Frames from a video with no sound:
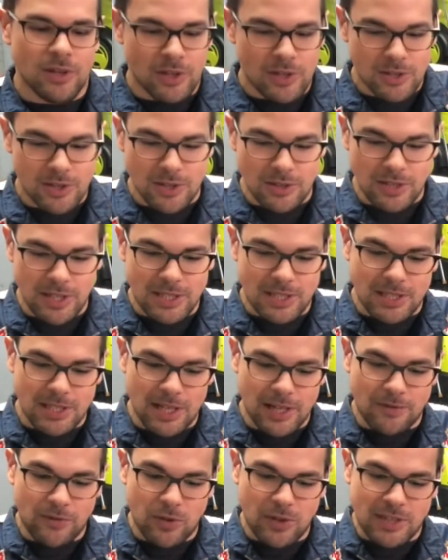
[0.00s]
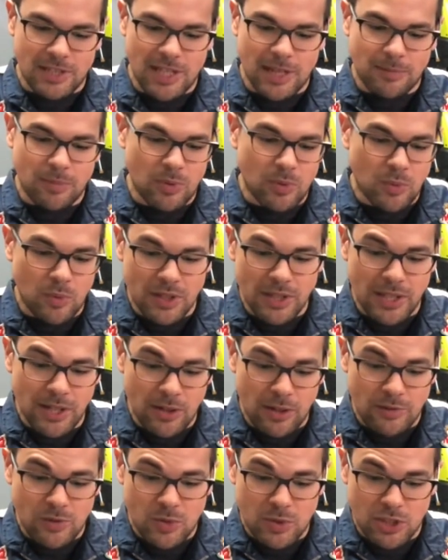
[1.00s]
So let's say, for example, one
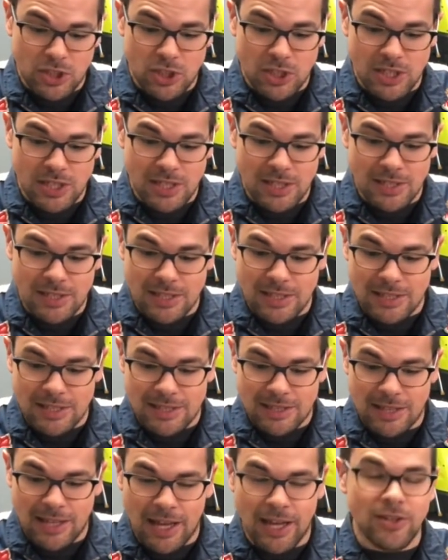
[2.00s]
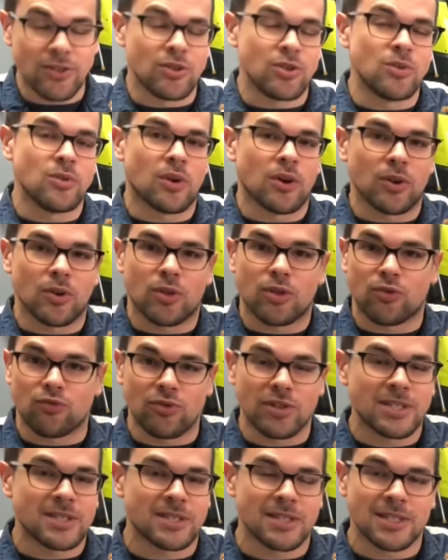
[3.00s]
layer of Swiss cheese is that you are
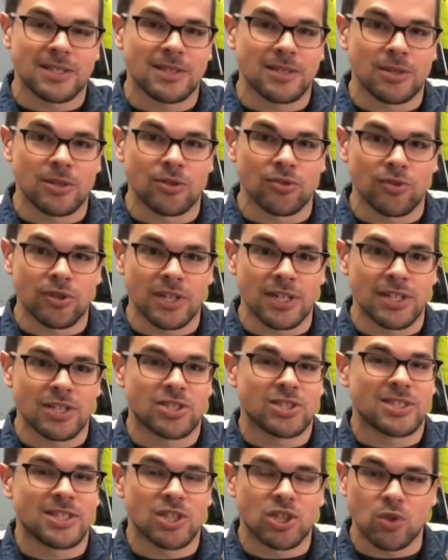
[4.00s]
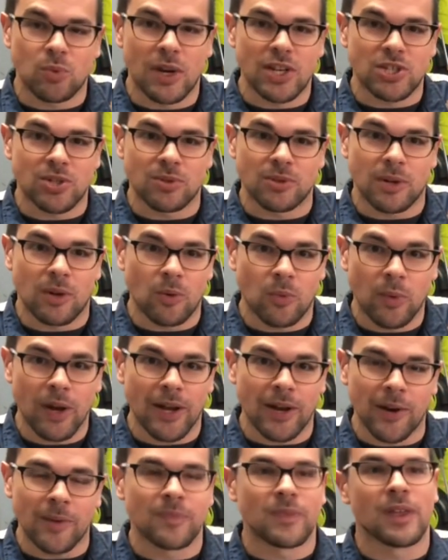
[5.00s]
360-degree situational
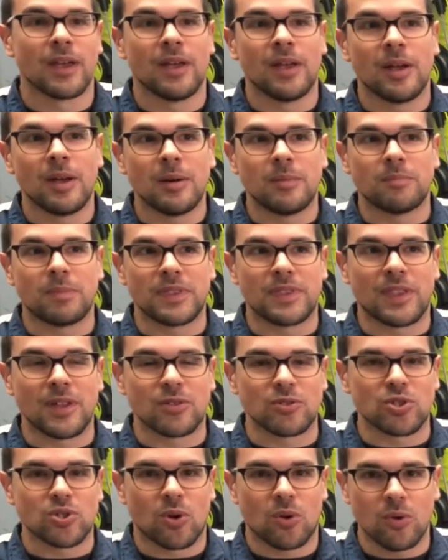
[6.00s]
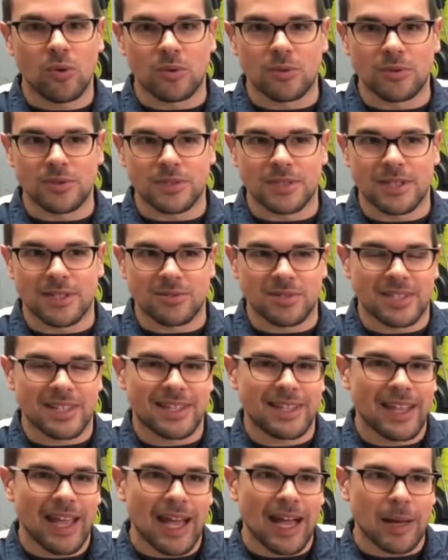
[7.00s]
aware, but there's holes, there's
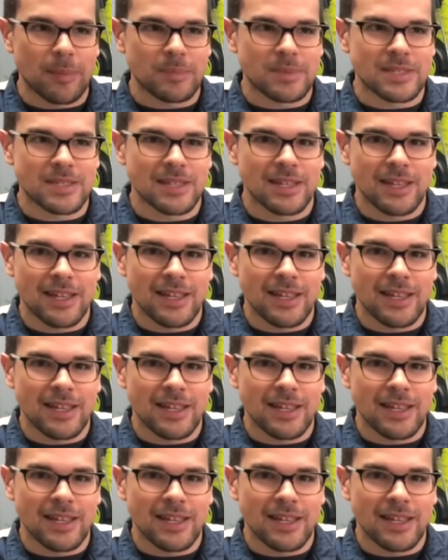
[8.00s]
gaps